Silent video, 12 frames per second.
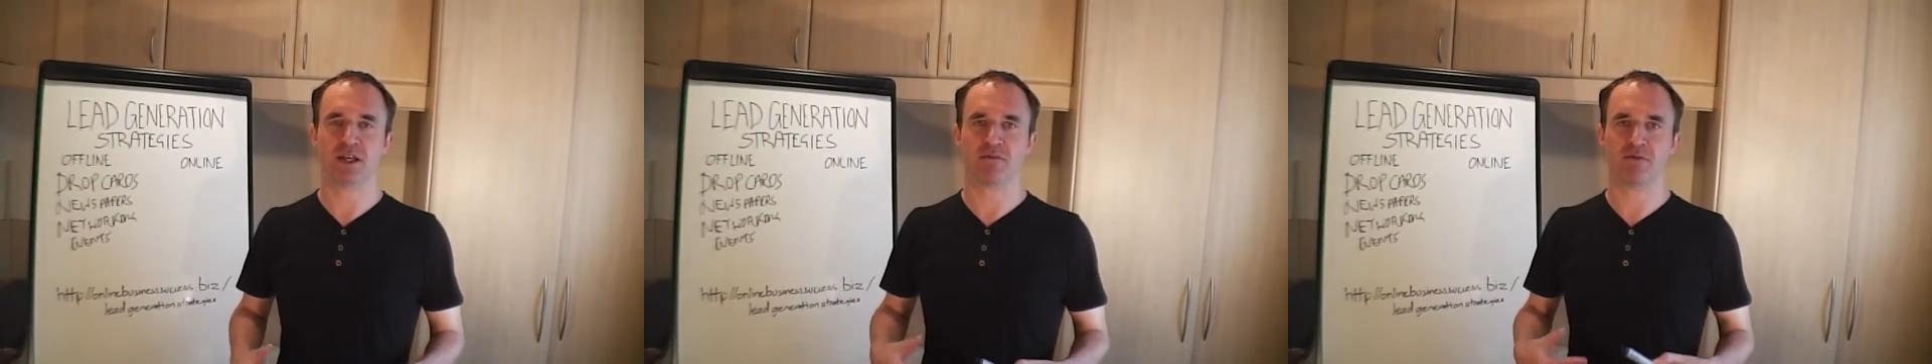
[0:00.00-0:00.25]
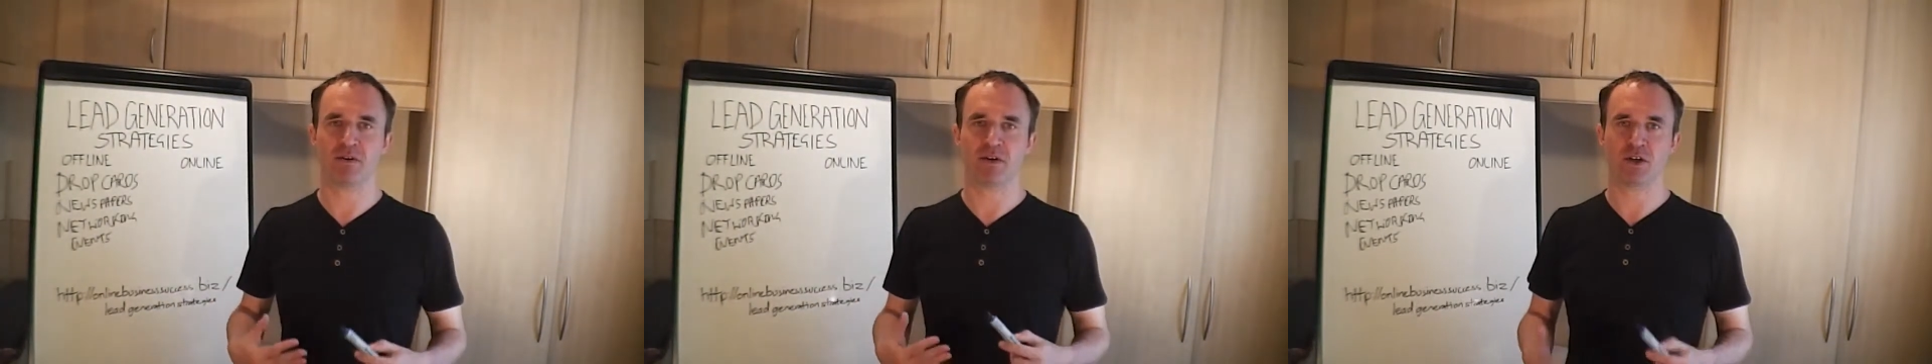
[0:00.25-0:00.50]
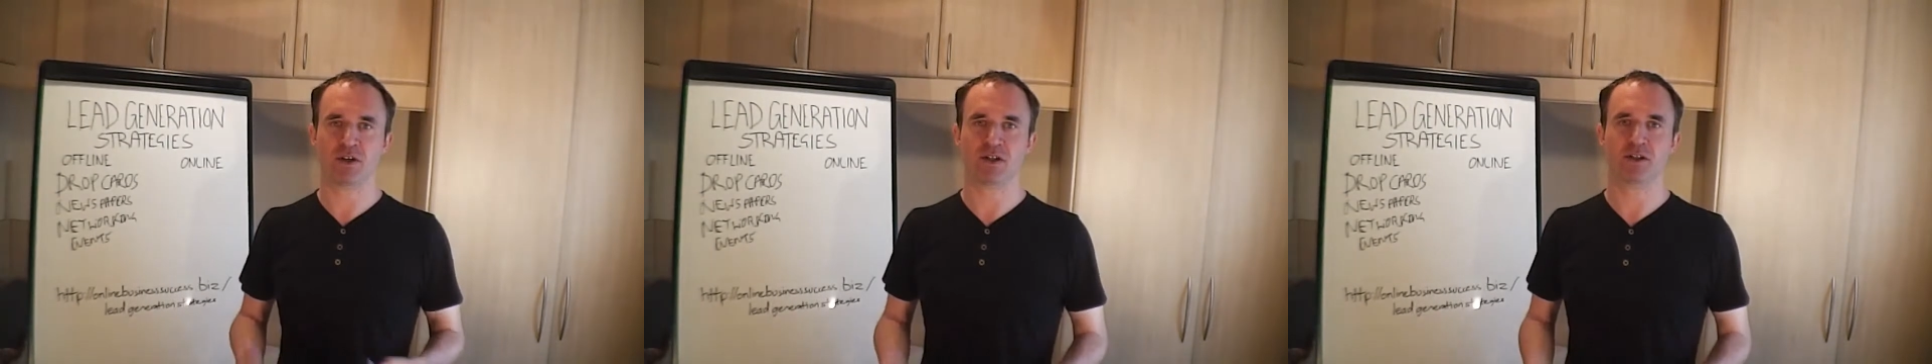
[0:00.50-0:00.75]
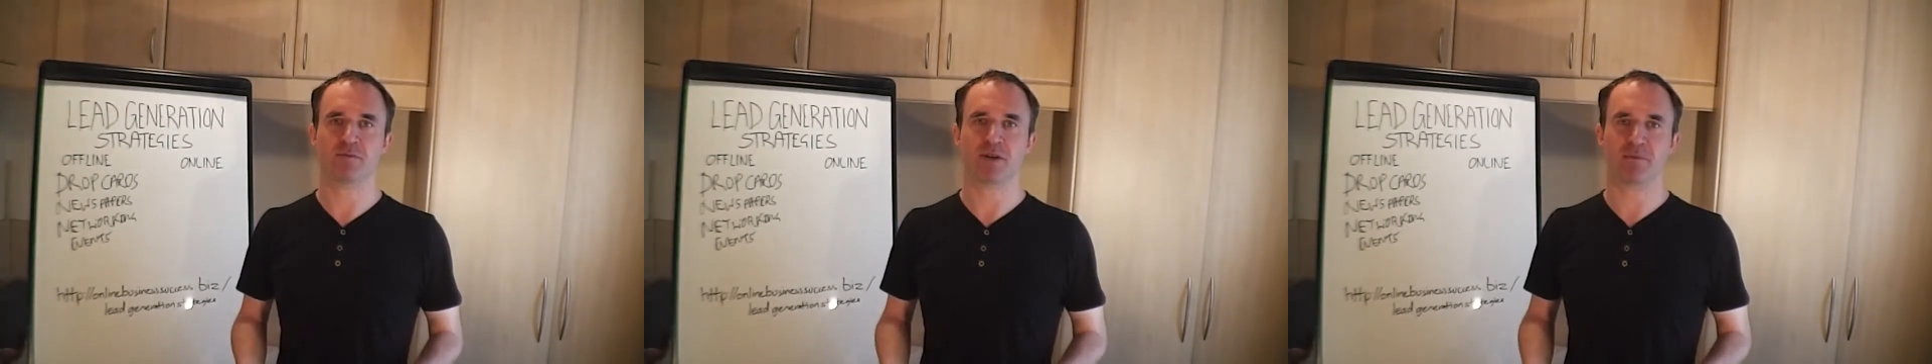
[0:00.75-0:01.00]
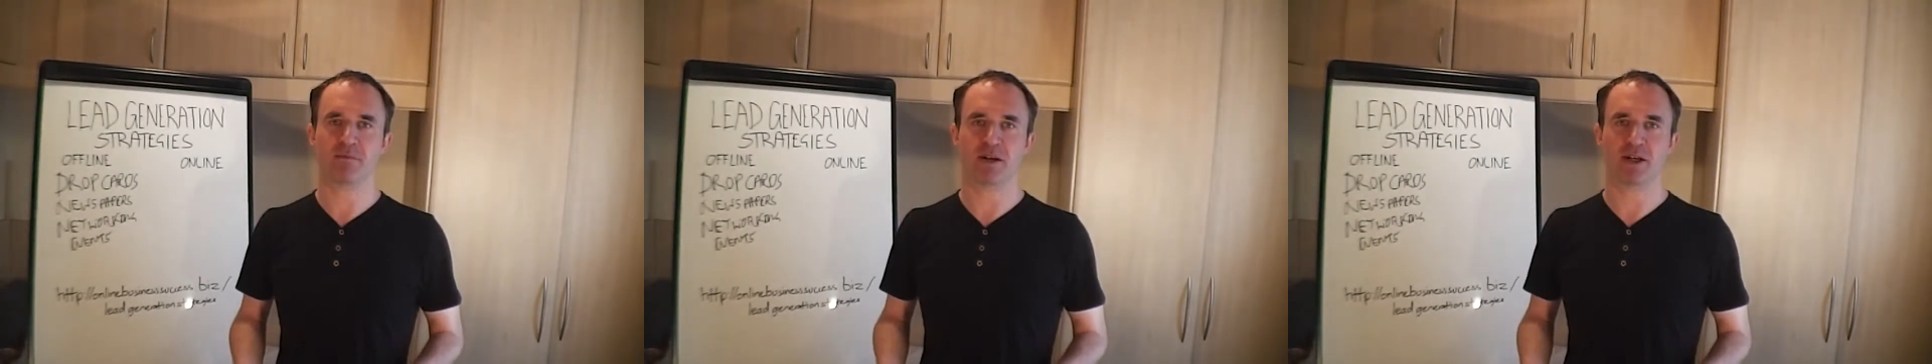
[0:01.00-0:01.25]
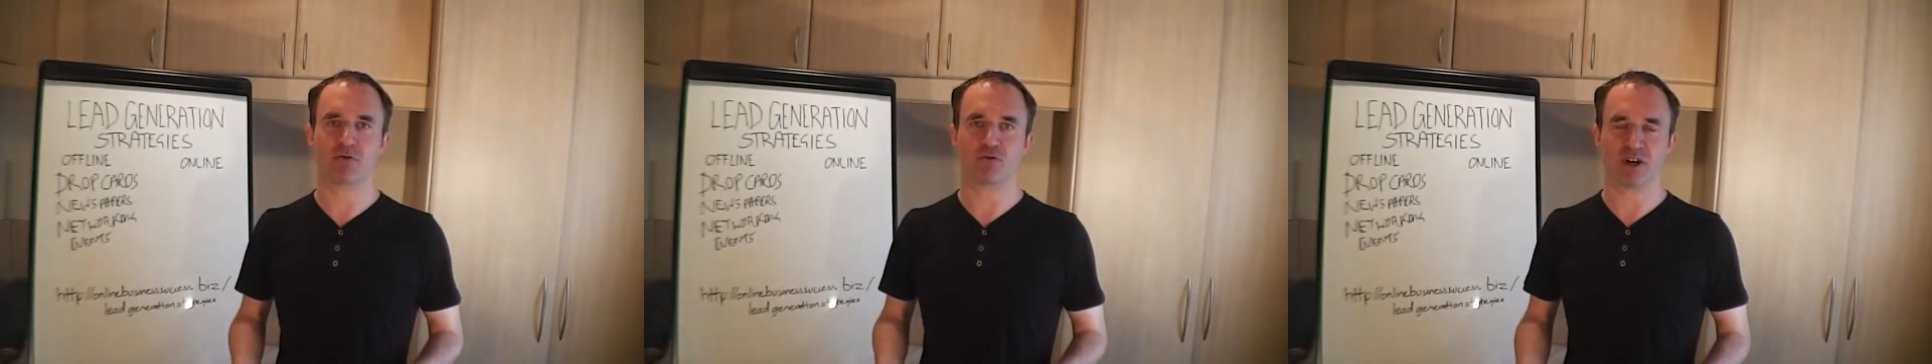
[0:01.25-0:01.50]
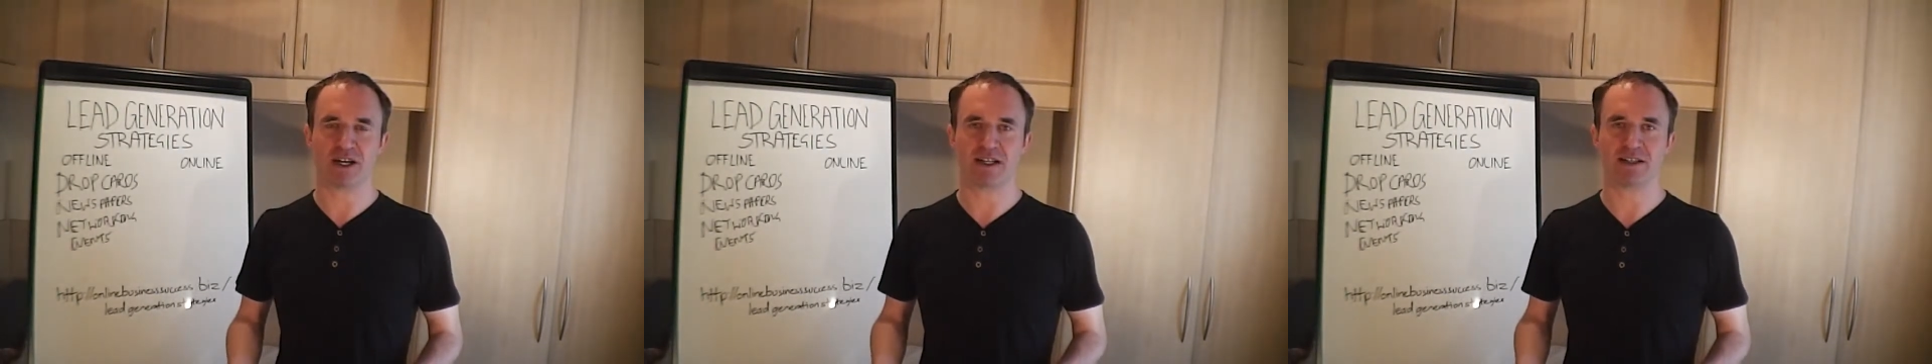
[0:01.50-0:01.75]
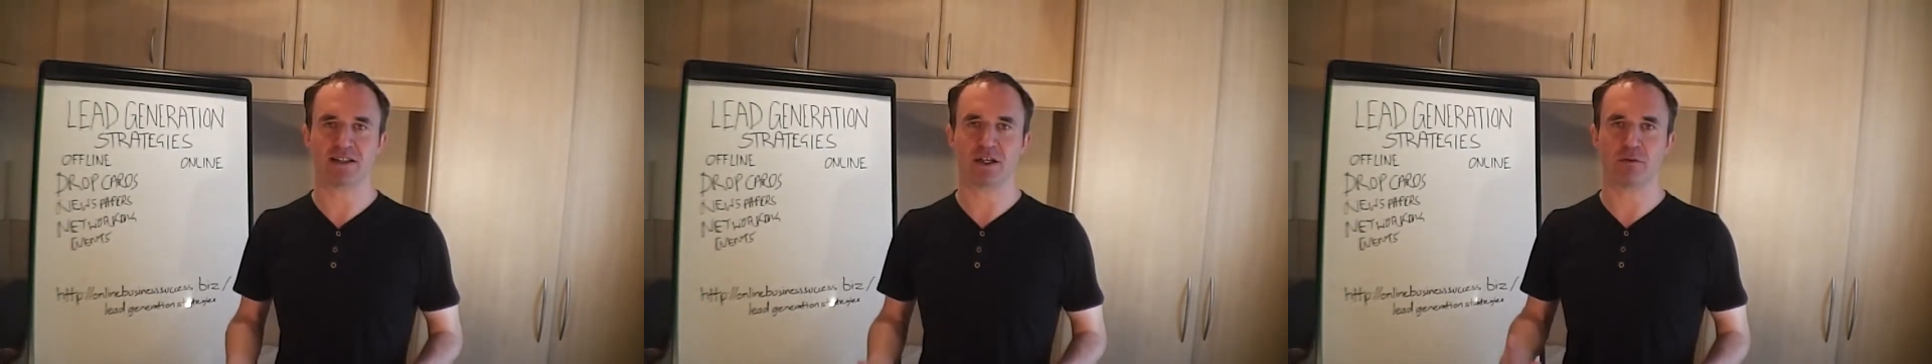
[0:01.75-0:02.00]
get very good at this bit of being a great
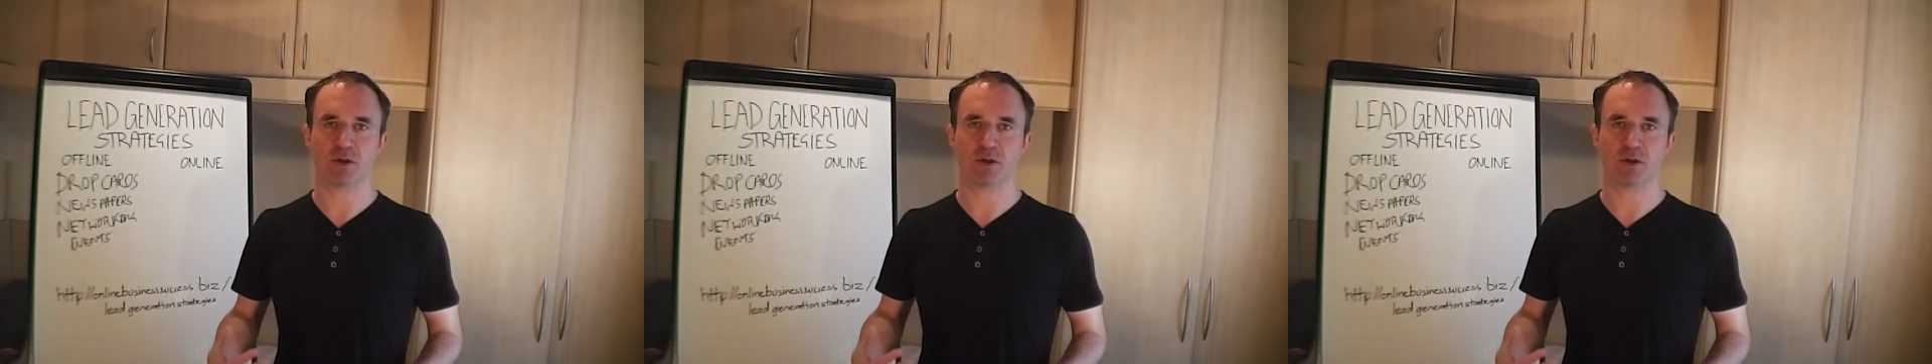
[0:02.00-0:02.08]
listener,